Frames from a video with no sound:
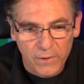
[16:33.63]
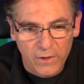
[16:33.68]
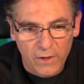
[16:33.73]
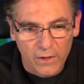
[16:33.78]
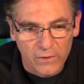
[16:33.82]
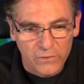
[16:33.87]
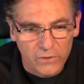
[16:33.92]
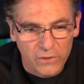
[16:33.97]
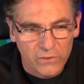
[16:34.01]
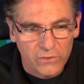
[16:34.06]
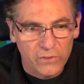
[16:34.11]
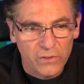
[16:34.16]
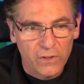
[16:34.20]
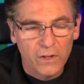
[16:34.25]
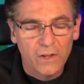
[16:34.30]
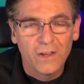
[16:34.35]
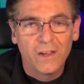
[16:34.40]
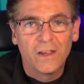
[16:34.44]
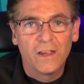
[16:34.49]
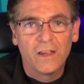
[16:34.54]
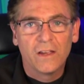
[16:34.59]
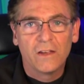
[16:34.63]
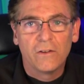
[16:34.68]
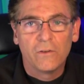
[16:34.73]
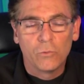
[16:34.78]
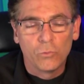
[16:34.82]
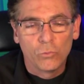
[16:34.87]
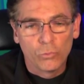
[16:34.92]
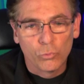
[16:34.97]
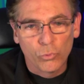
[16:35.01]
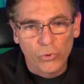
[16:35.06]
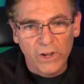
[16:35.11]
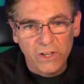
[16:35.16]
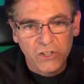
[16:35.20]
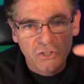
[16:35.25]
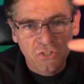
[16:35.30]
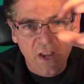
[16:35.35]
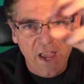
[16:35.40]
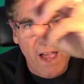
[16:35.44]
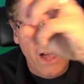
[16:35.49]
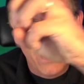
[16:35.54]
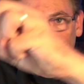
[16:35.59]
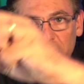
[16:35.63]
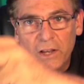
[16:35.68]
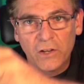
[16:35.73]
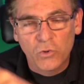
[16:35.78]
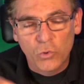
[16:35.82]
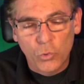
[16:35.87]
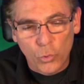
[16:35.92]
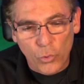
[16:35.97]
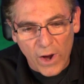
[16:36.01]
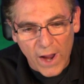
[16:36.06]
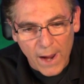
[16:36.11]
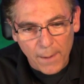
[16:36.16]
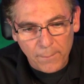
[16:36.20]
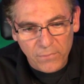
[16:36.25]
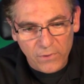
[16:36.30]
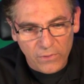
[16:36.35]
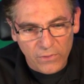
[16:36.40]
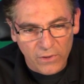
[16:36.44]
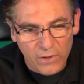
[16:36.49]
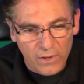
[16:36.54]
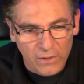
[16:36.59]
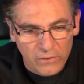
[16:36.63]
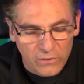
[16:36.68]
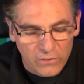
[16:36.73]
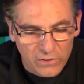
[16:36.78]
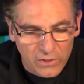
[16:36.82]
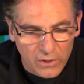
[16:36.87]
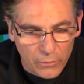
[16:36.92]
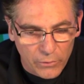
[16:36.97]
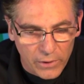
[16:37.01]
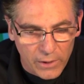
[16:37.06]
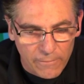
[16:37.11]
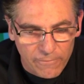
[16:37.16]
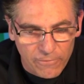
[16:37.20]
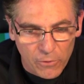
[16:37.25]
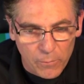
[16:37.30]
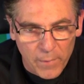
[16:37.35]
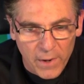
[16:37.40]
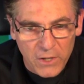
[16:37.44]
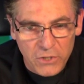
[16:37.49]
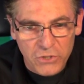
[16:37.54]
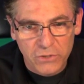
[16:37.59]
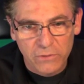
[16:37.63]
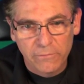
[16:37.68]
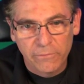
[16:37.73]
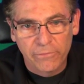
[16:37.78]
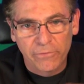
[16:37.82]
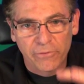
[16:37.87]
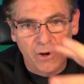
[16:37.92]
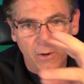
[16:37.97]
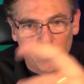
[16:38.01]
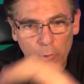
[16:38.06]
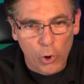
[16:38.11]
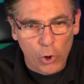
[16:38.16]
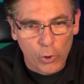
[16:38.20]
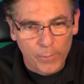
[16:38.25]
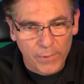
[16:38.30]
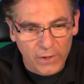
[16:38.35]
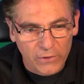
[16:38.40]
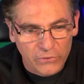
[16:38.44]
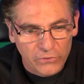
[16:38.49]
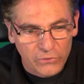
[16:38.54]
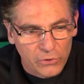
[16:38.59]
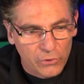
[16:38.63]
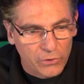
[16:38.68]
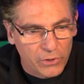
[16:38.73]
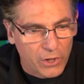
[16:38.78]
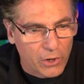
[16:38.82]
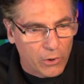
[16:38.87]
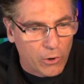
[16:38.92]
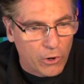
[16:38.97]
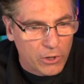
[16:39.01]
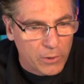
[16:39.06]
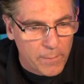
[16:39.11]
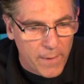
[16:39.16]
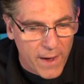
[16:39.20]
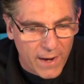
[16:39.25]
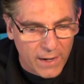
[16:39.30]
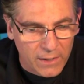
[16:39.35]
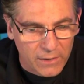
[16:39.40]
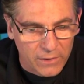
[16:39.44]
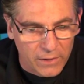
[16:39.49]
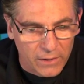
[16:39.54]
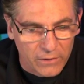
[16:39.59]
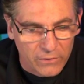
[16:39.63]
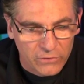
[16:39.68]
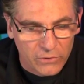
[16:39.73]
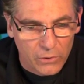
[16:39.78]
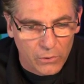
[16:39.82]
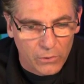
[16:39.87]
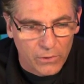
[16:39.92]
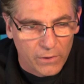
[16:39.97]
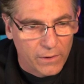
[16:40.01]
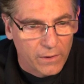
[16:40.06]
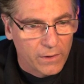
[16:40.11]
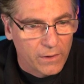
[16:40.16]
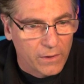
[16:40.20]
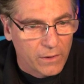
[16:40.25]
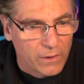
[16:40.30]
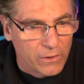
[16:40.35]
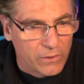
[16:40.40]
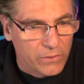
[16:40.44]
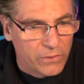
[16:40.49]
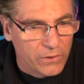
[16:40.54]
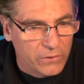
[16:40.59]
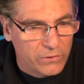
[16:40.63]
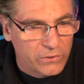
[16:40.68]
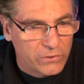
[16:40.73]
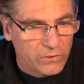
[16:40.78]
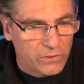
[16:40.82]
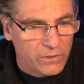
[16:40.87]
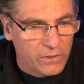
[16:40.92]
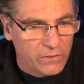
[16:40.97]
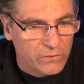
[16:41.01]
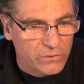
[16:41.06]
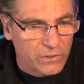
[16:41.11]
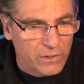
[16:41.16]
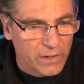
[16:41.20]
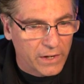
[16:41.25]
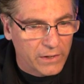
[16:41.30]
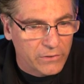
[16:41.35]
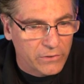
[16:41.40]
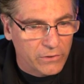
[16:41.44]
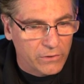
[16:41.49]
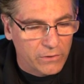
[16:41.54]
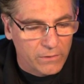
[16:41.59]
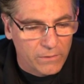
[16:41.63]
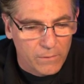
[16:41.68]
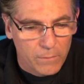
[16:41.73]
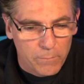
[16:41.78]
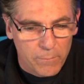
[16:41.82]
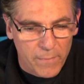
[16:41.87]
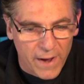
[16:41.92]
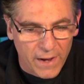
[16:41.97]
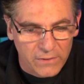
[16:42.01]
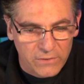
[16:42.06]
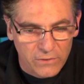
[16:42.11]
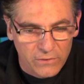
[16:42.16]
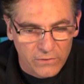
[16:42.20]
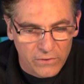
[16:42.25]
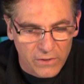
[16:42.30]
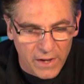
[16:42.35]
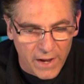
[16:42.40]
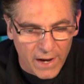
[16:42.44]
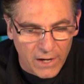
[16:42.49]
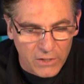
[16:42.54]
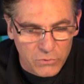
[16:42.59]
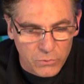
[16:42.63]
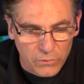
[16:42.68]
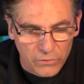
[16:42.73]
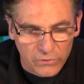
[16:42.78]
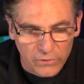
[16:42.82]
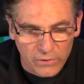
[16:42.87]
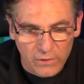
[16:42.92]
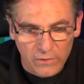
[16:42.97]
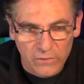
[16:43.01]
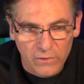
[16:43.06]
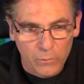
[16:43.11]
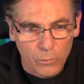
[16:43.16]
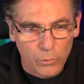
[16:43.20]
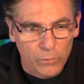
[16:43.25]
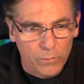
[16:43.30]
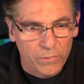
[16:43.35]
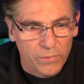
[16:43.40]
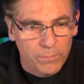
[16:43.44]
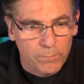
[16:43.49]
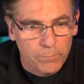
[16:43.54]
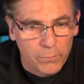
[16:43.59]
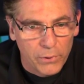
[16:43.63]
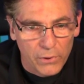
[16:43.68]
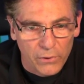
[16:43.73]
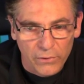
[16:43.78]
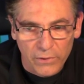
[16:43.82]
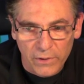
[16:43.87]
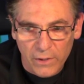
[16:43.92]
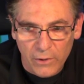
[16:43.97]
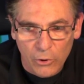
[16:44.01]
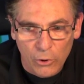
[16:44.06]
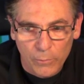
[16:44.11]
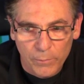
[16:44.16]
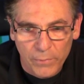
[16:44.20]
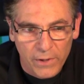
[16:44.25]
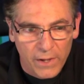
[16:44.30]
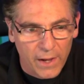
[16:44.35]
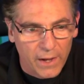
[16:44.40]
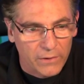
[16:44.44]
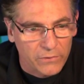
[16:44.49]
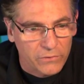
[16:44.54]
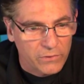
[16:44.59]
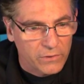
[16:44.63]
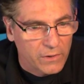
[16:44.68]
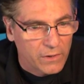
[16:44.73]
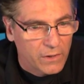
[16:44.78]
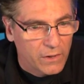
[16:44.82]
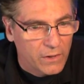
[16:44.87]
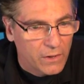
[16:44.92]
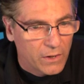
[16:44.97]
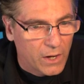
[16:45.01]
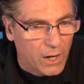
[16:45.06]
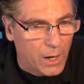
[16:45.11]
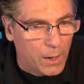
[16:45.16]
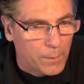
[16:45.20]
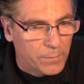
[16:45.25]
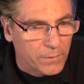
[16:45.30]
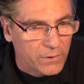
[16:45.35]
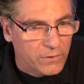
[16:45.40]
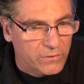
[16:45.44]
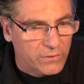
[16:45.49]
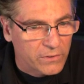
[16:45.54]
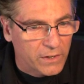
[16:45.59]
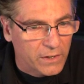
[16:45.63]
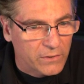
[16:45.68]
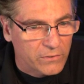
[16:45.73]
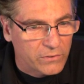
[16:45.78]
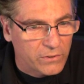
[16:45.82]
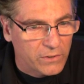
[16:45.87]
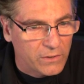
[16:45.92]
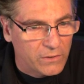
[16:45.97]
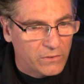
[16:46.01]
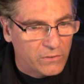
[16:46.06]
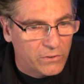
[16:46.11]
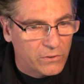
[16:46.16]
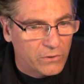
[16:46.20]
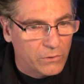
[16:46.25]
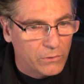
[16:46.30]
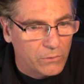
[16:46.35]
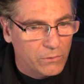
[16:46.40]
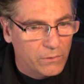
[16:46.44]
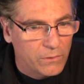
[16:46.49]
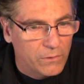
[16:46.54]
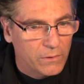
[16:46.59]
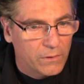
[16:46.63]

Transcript: because it's reached out and grabbed the necessary information from OBS Studio automatically. So this scene selector matches the actual scenes that were built in OBS. I'm going to select scene 2.